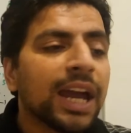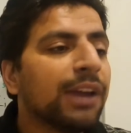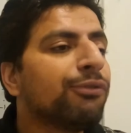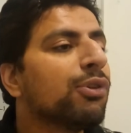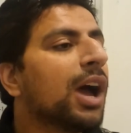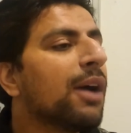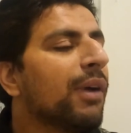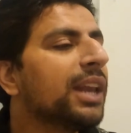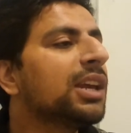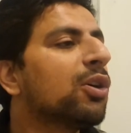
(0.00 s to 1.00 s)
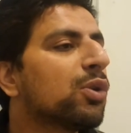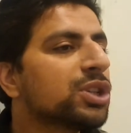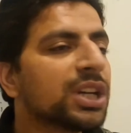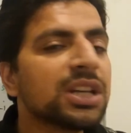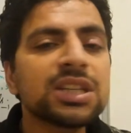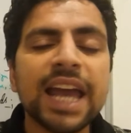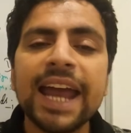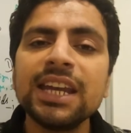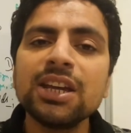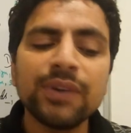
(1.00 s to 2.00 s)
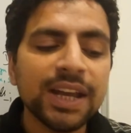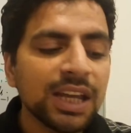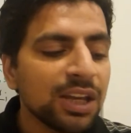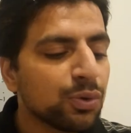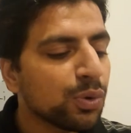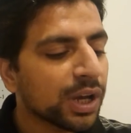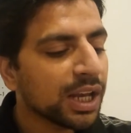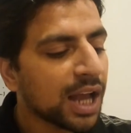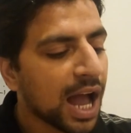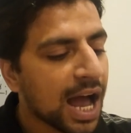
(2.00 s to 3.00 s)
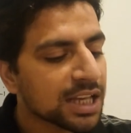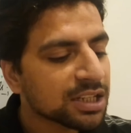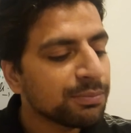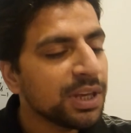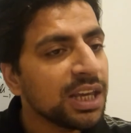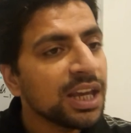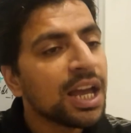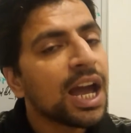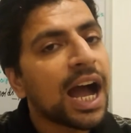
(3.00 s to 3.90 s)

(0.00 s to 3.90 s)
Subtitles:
If you have any questions, any query, you can ask me.